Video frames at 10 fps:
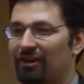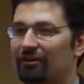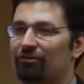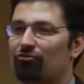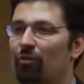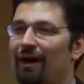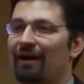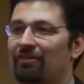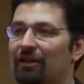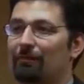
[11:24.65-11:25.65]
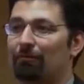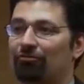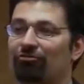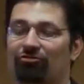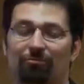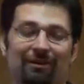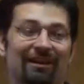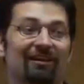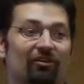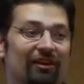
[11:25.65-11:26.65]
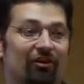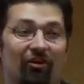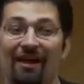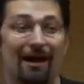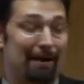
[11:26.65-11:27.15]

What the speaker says: Here's why I think abortion should be illegal.